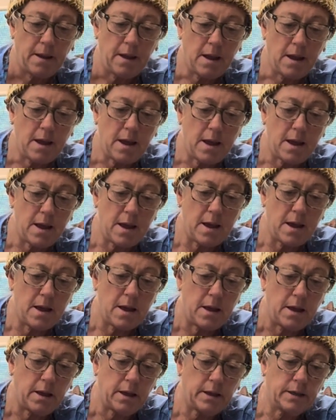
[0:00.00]
a
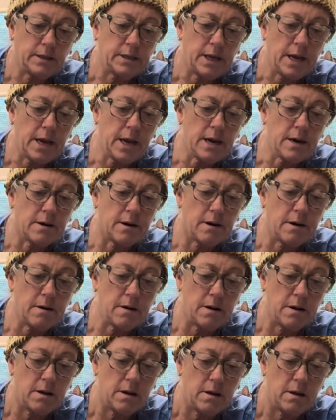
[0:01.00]
container
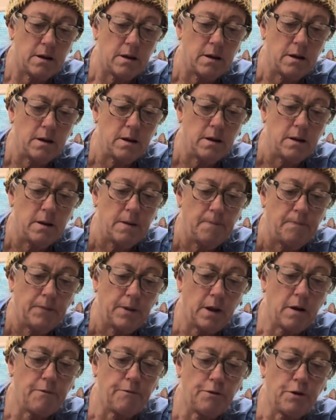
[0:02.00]

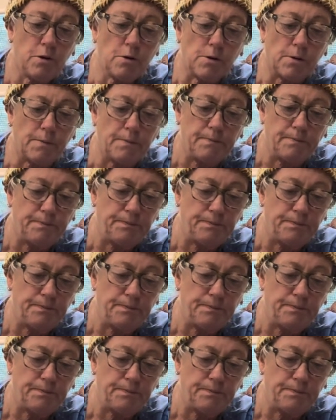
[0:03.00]
of fuel.